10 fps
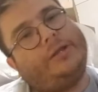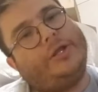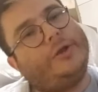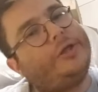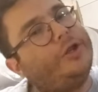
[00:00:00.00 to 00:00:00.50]

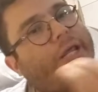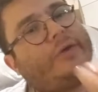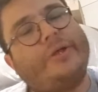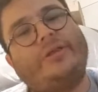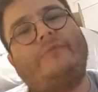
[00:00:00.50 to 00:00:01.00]
You know, unique
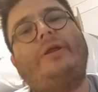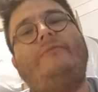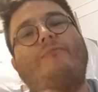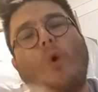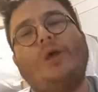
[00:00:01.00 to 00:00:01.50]
creativity,
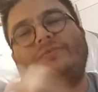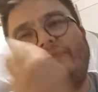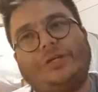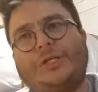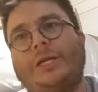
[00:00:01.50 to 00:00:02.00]
boys'
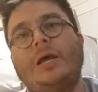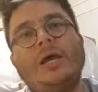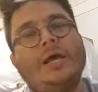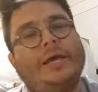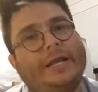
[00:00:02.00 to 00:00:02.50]
vision.
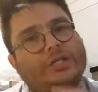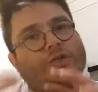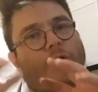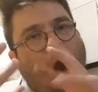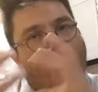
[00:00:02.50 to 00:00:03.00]
It is
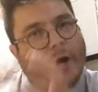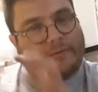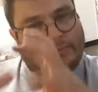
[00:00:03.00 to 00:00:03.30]
your art,